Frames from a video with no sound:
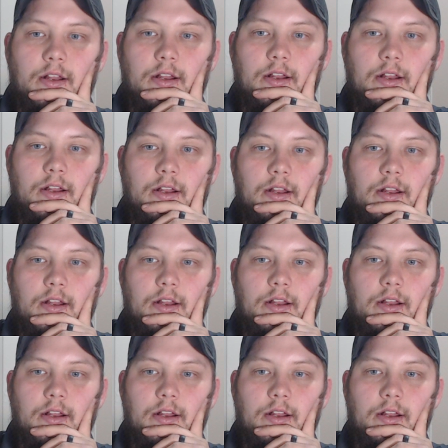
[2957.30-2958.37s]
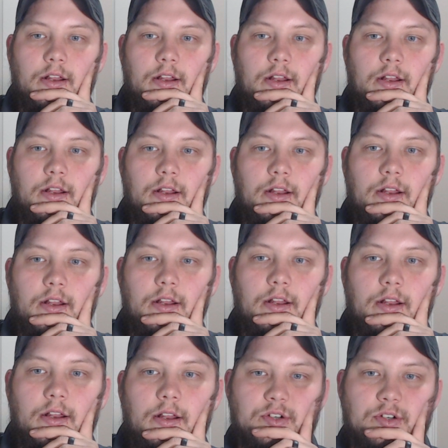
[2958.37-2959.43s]
Any suggestions on Toyota lane
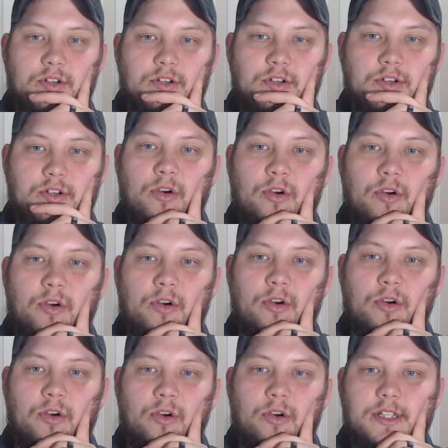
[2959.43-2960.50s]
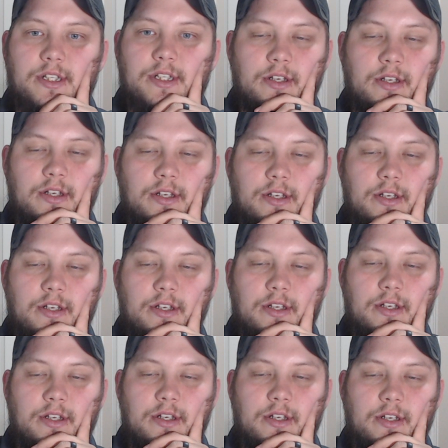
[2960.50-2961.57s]
departure and camera gadgets?
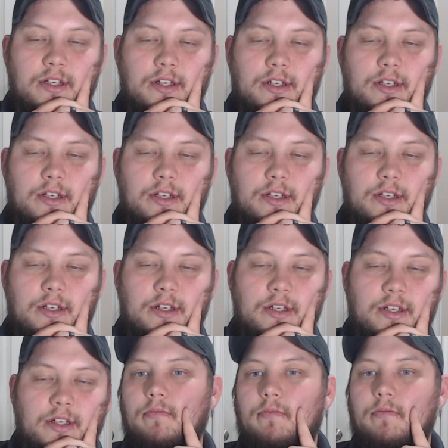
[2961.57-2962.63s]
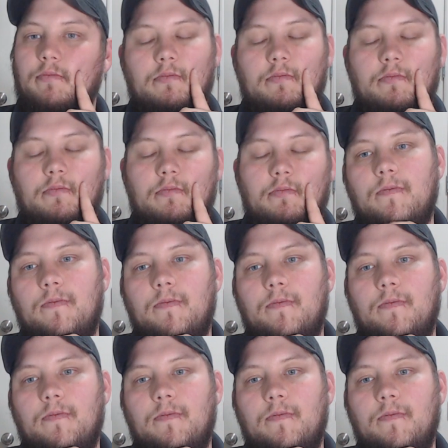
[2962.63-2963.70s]
Just buy the factory
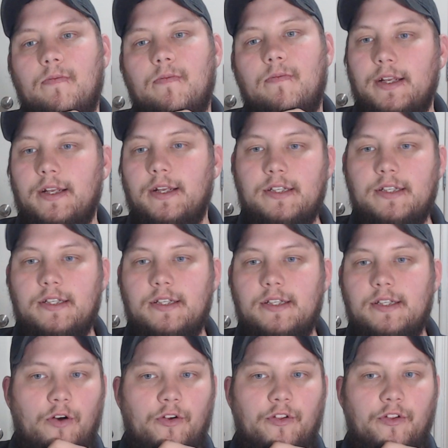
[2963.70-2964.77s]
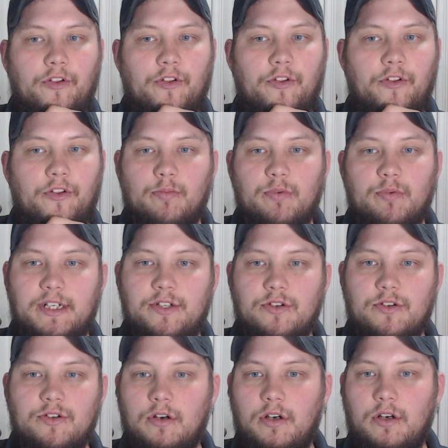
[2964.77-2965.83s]
targets and follow the factory
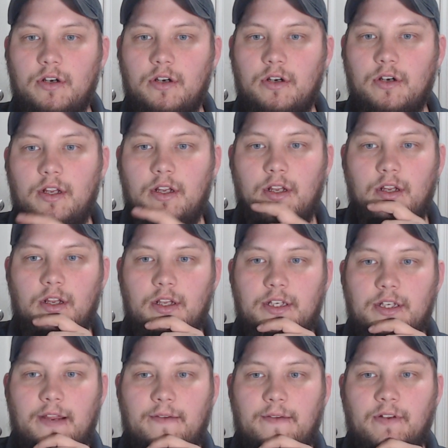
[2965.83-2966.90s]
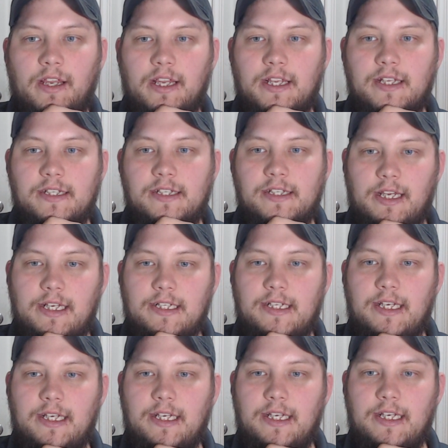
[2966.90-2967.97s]
procedure. Definitely isn't
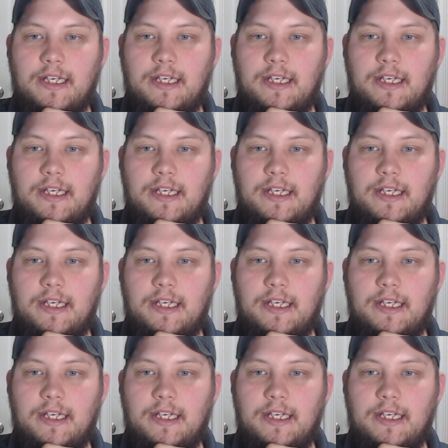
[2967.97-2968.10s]
easy.